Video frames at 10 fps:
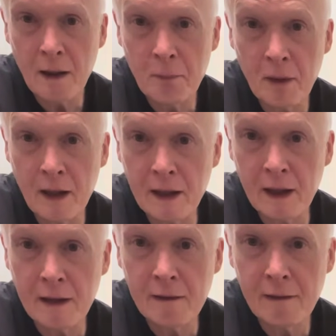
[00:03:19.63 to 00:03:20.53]

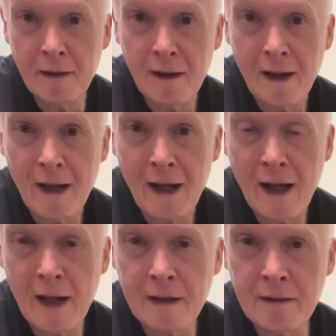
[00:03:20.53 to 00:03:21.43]
playing,
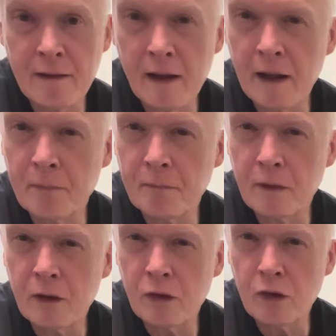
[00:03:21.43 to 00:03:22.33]
and
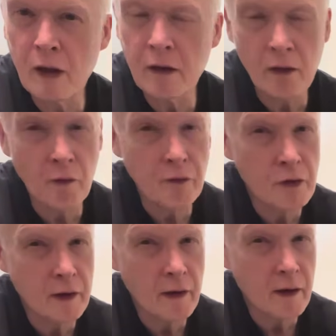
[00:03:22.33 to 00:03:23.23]

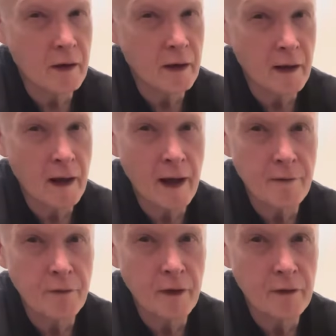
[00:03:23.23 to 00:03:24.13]
obviously they
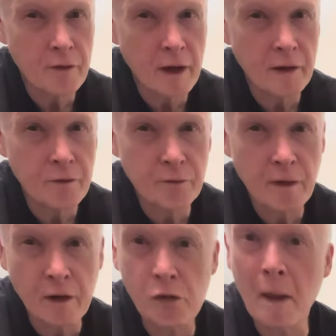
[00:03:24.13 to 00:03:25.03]
have their very
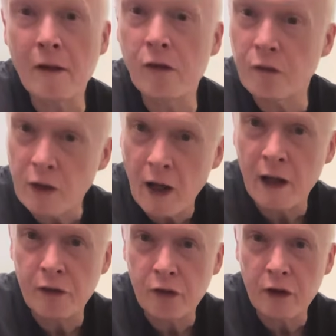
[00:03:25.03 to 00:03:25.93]
expensive
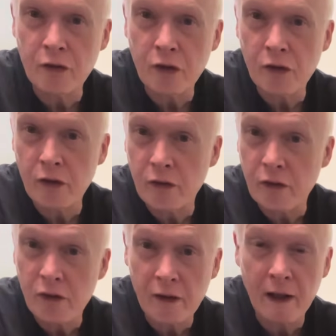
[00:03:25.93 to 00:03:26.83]
cartridges
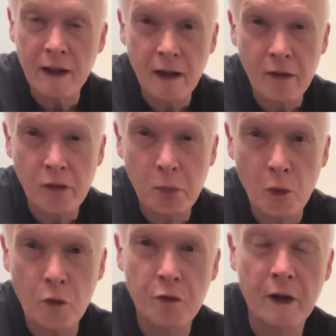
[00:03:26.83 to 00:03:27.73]
and stylus
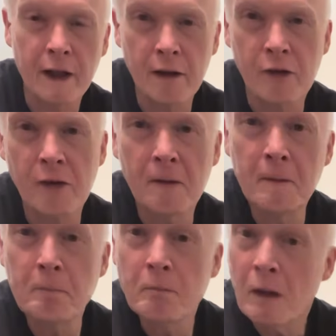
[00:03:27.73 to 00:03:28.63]
profiles
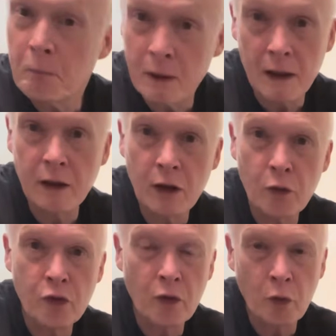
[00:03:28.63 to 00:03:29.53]
being
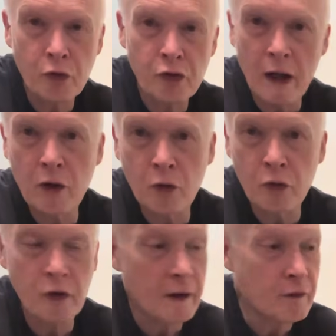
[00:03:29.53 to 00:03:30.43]
used on those
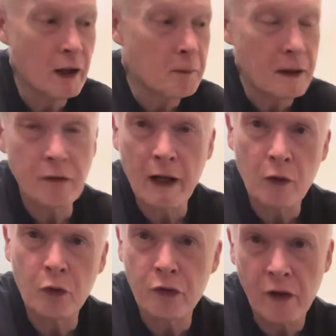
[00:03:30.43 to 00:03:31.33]
records. And I've taken my
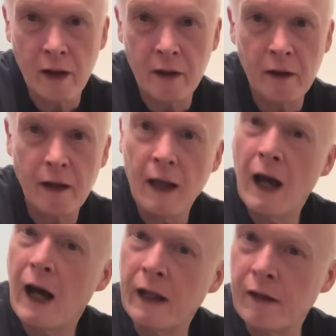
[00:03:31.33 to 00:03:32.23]
records in
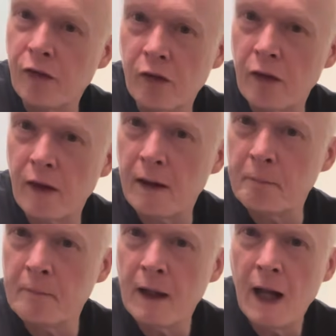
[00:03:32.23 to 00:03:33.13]
and listened to
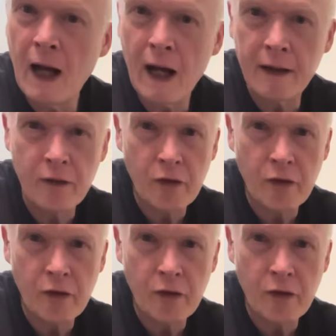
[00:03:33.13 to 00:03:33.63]
them, and